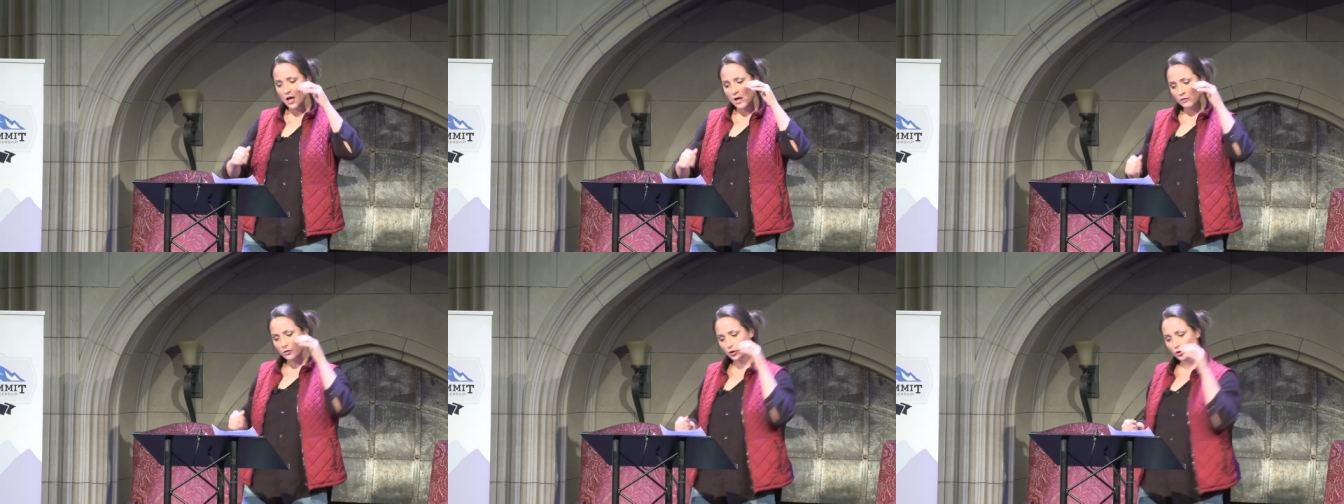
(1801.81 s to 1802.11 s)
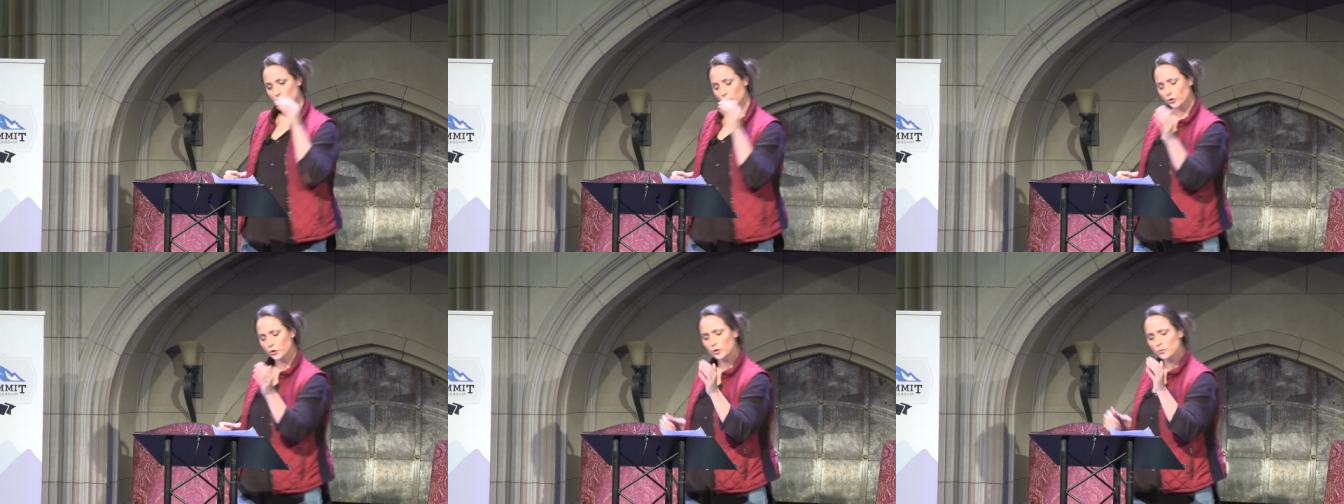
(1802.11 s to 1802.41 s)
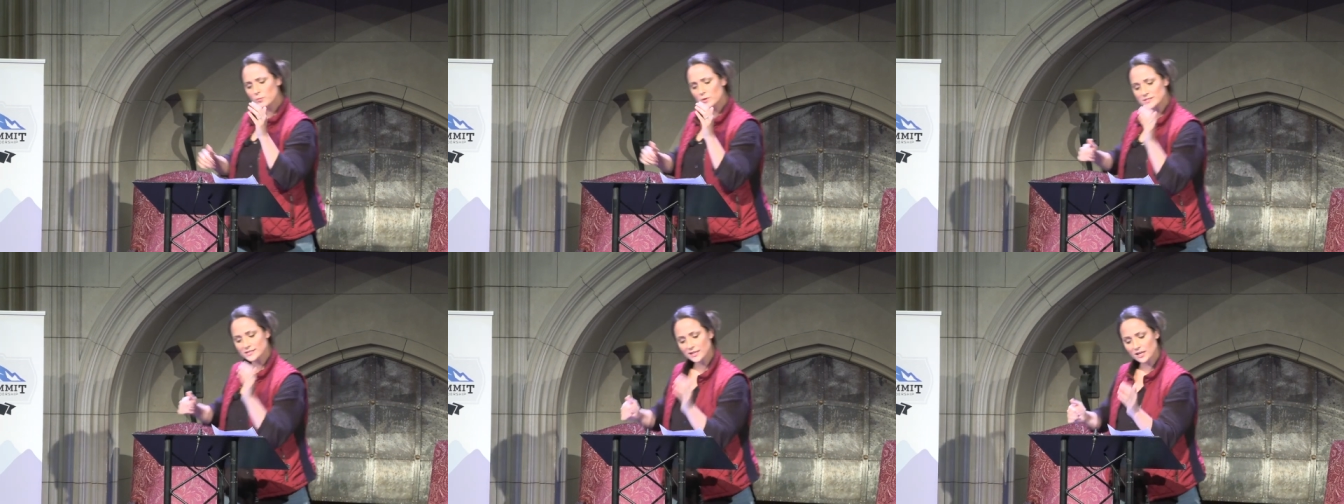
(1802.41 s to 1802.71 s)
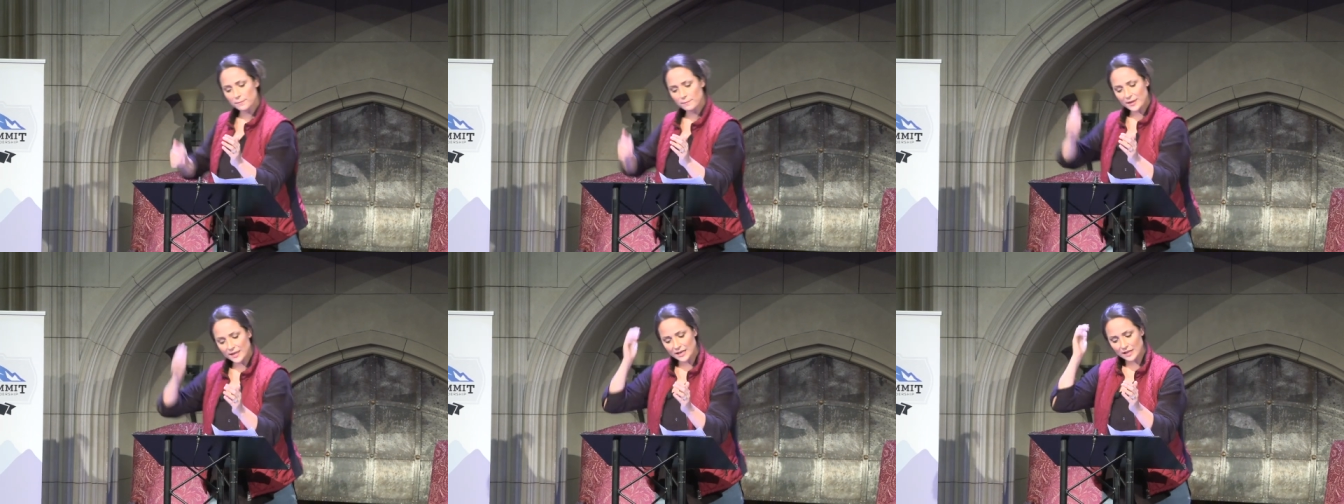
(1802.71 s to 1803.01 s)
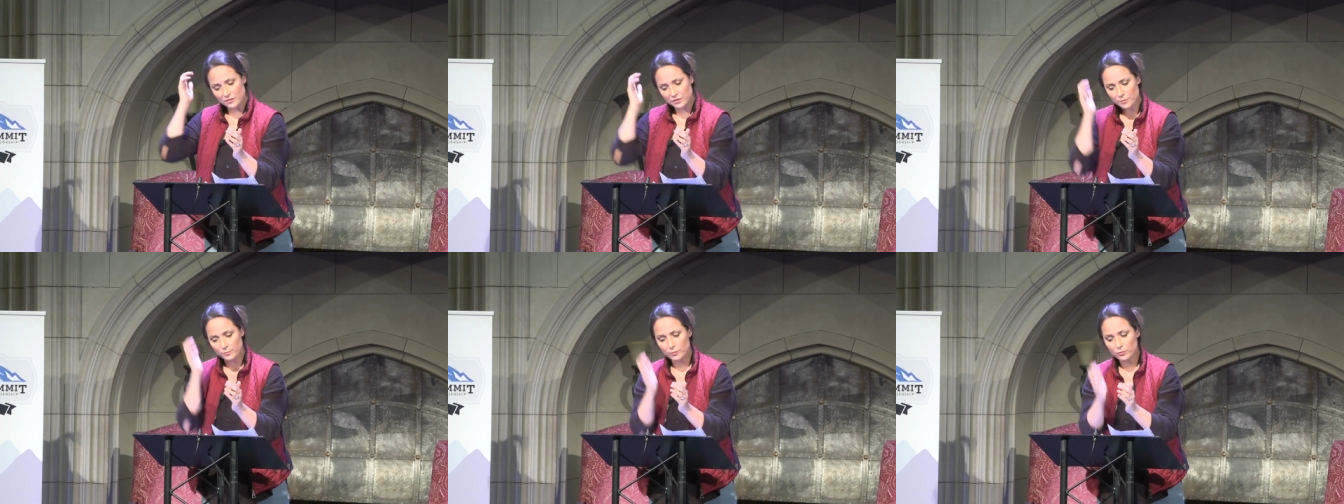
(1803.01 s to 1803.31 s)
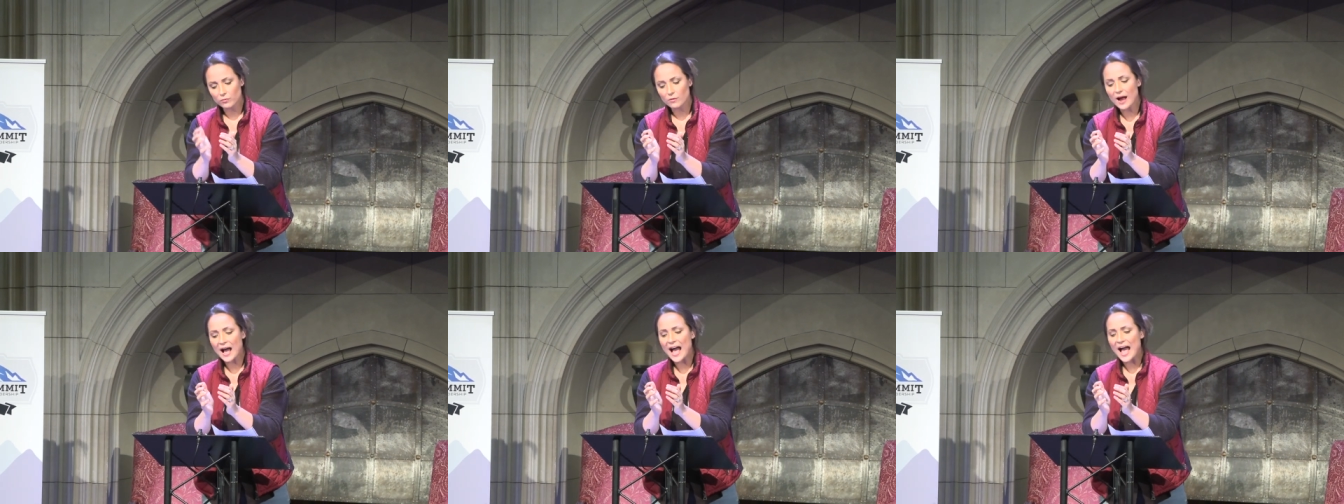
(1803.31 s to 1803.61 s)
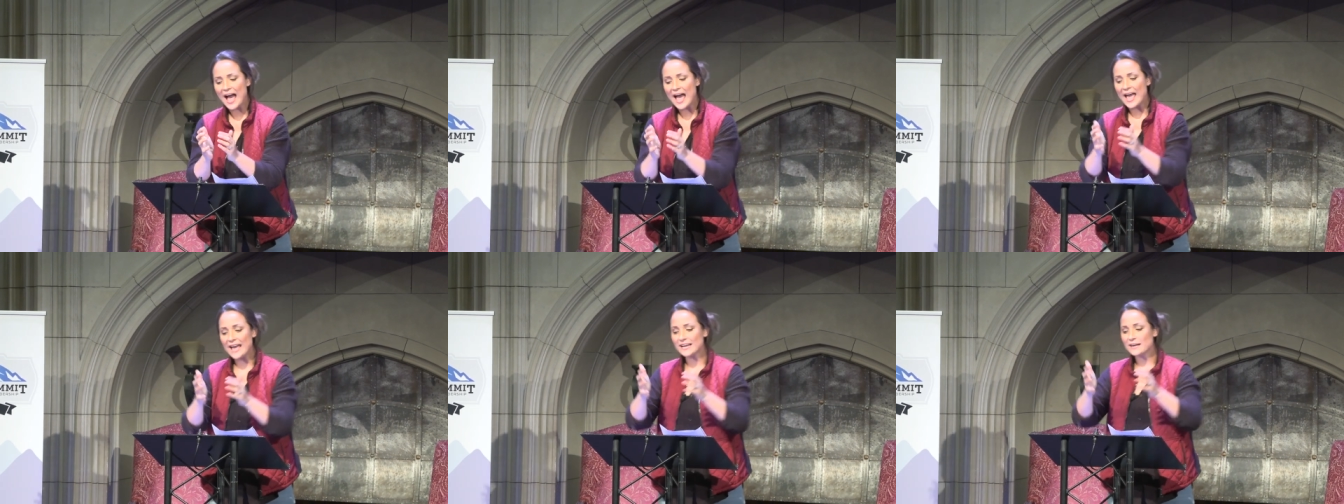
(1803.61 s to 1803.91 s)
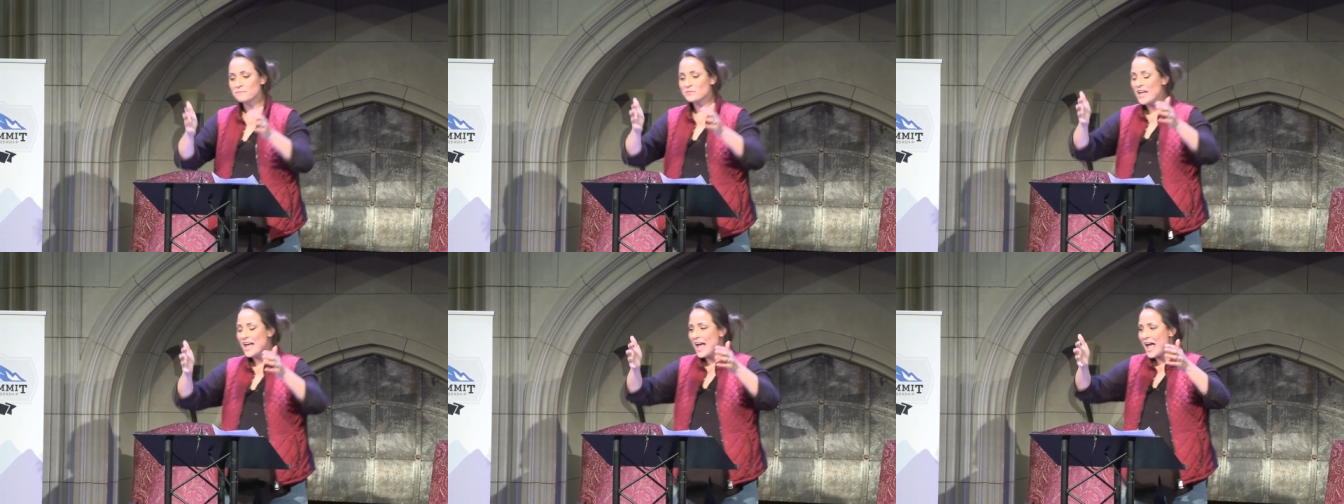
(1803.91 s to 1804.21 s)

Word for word: The groom was committed, the bride